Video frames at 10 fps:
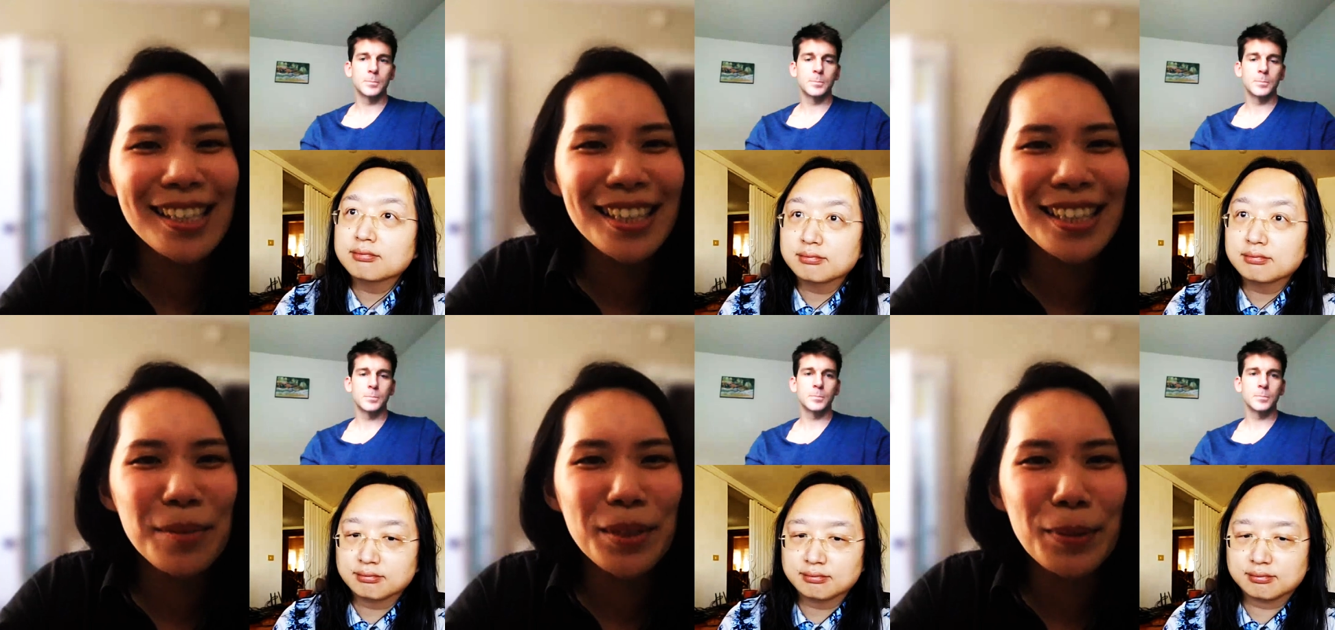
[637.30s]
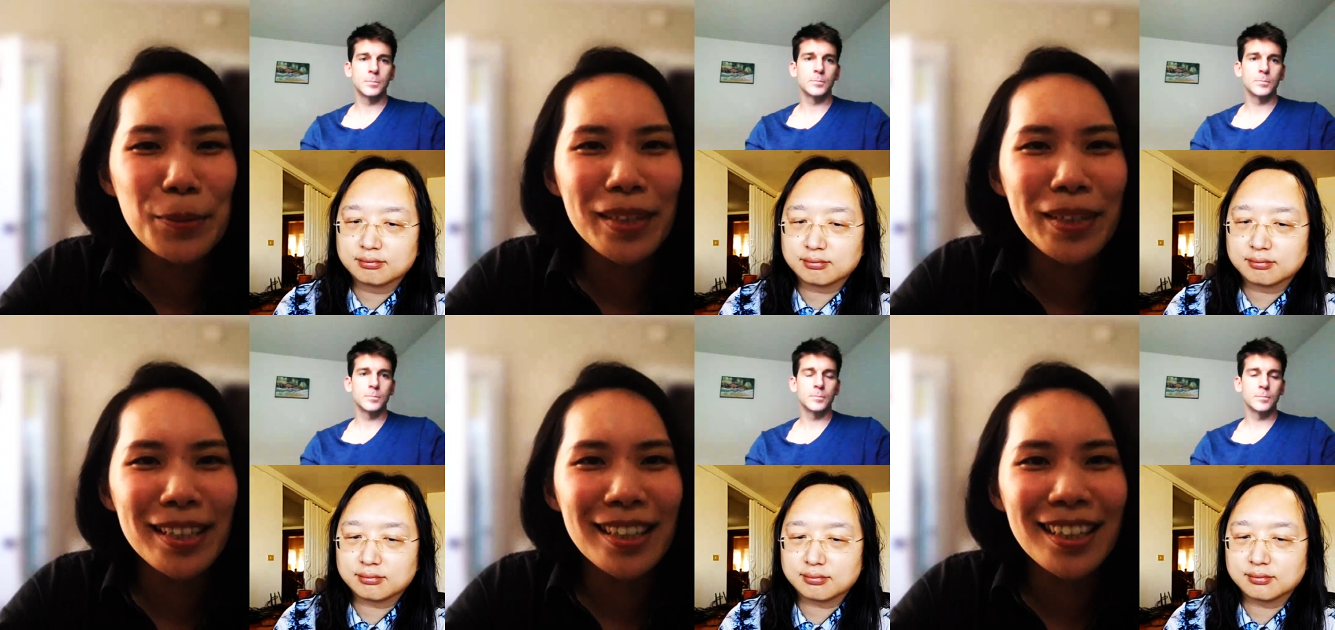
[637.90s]
Speaker 1: that's a little bit about
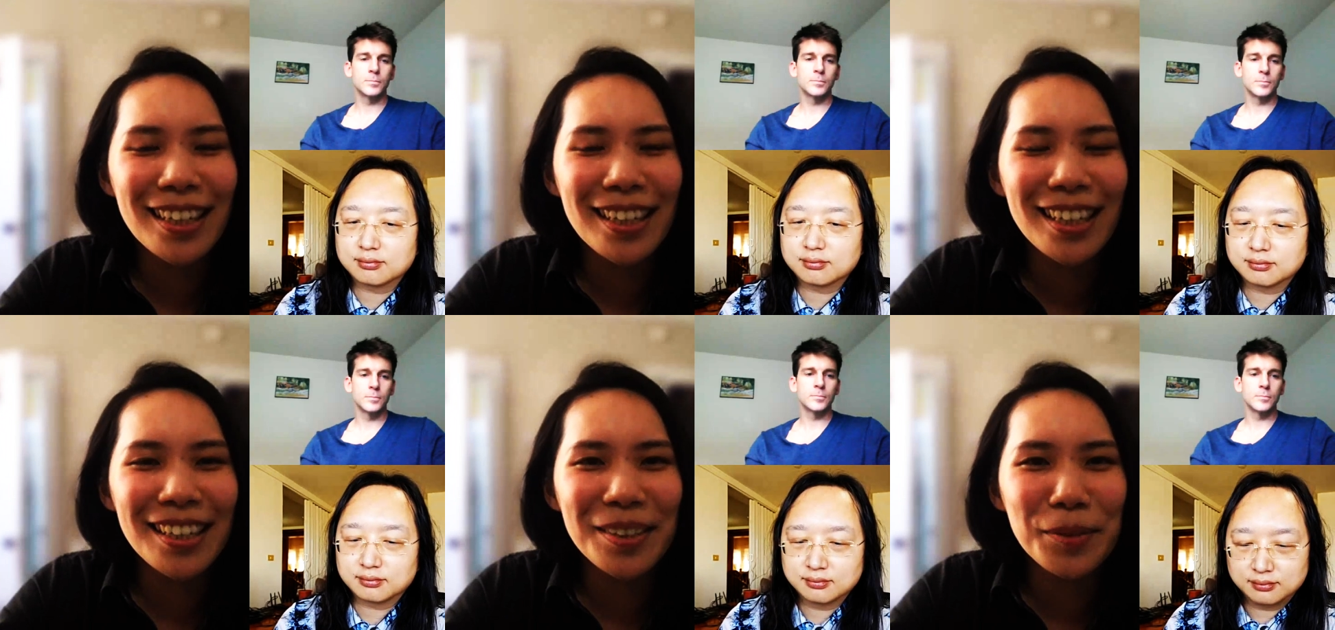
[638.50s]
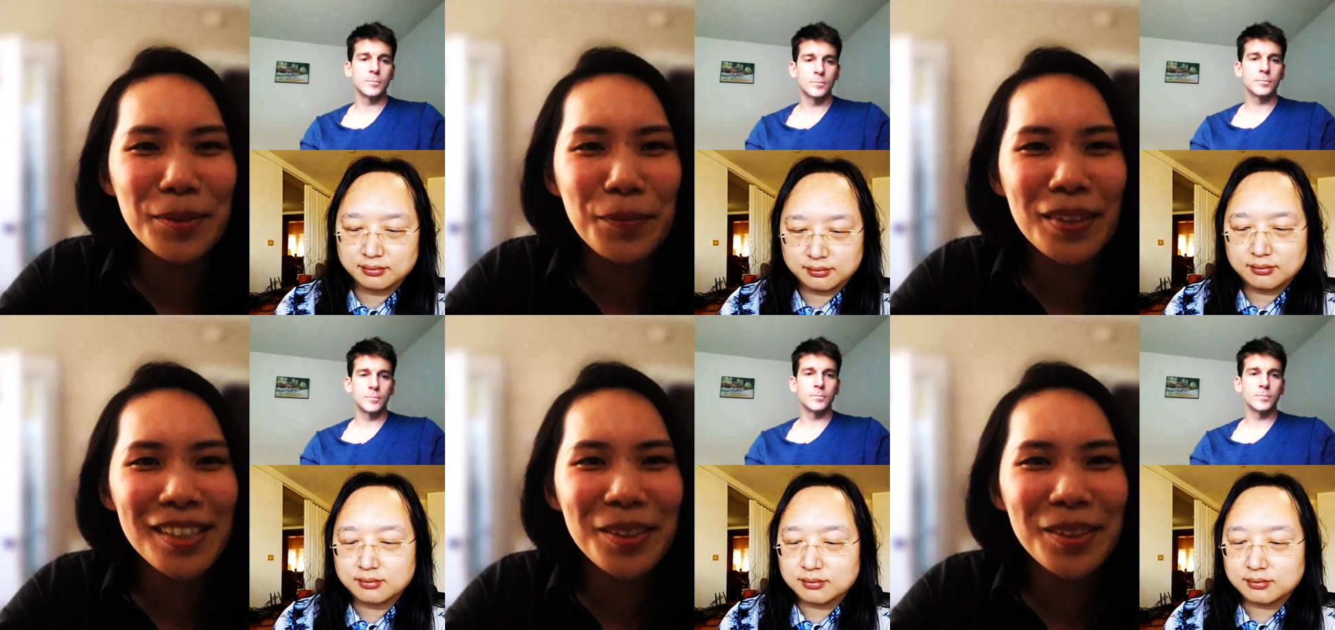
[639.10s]
me. Um,
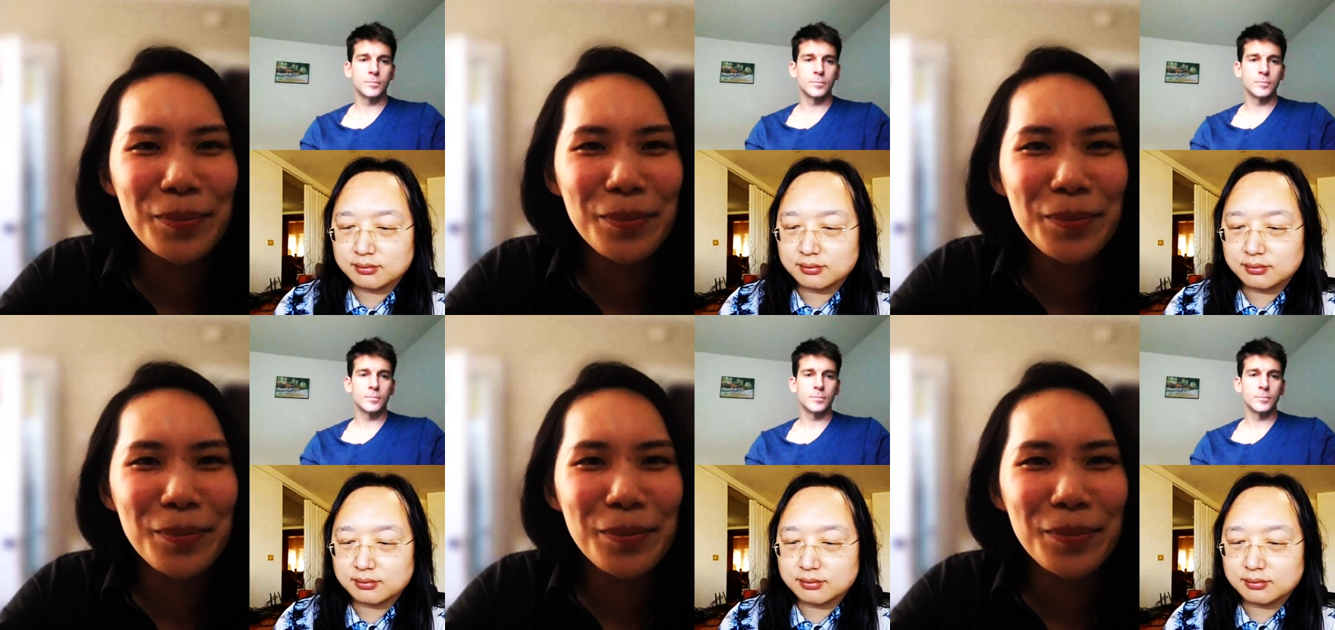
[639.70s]
I'll turn